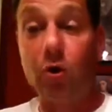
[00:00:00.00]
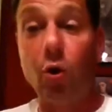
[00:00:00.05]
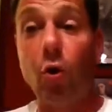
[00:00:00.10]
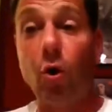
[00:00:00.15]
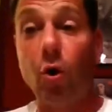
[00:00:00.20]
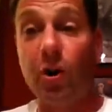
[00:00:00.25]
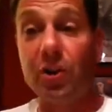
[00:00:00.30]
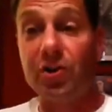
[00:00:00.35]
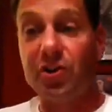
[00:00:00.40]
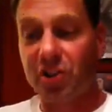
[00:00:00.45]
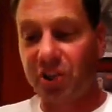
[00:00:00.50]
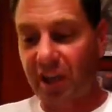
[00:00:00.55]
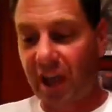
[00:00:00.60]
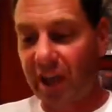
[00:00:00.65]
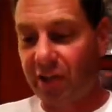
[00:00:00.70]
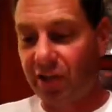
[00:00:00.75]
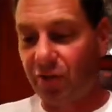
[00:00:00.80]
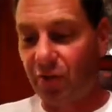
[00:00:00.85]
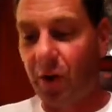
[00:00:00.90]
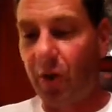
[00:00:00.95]
Torch
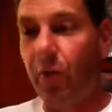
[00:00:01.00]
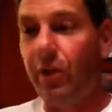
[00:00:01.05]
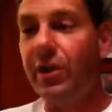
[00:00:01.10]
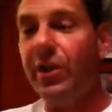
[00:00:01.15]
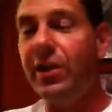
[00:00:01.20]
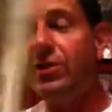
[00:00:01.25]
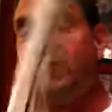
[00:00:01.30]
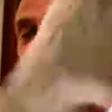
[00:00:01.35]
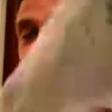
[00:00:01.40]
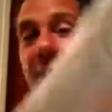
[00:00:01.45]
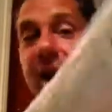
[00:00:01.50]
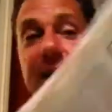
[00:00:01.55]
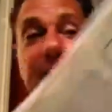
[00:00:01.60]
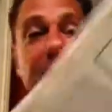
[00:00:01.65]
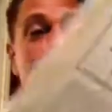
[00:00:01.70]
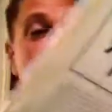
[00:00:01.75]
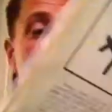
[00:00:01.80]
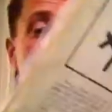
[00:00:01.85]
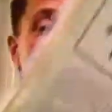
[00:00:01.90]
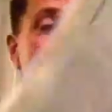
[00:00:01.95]
Tetro in this record